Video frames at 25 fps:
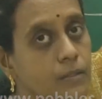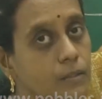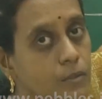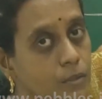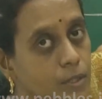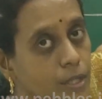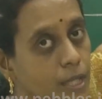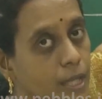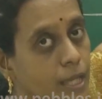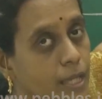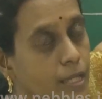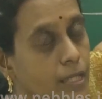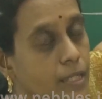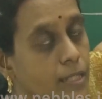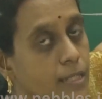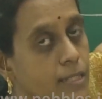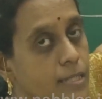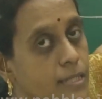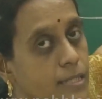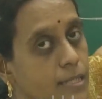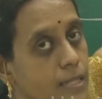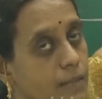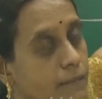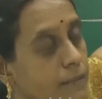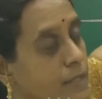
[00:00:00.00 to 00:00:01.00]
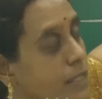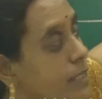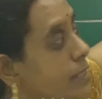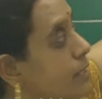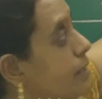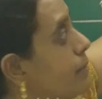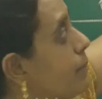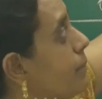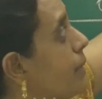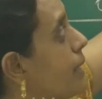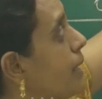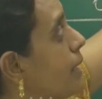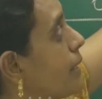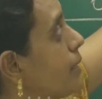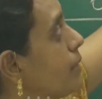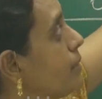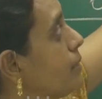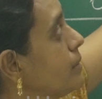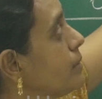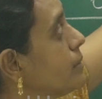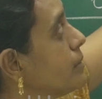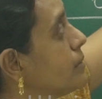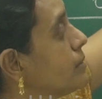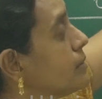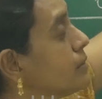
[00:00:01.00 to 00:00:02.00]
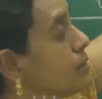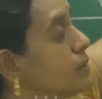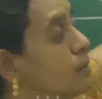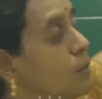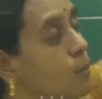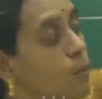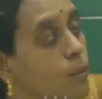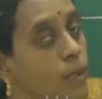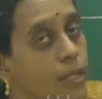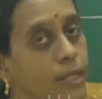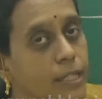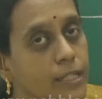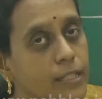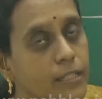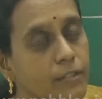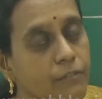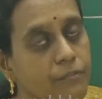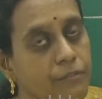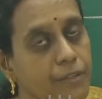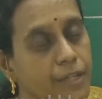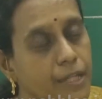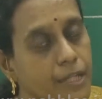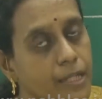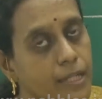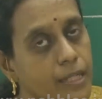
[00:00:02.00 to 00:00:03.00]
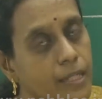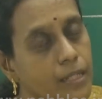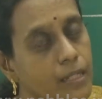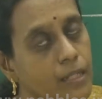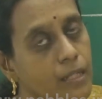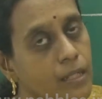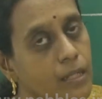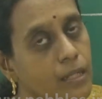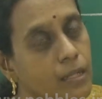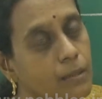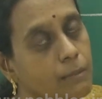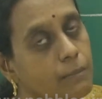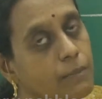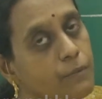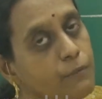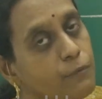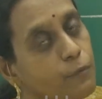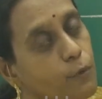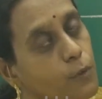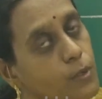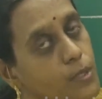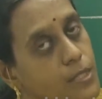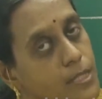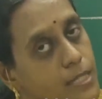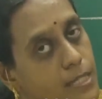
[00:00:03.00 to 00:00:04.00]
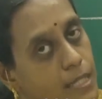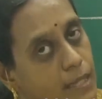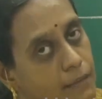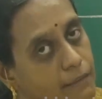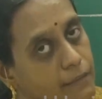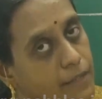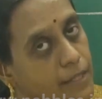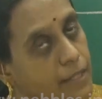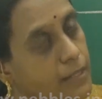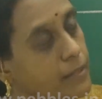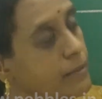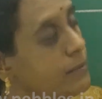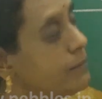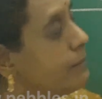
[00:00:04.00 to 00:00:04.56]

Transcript: Okay, 7 in the mind, 1 in the finger, before 7,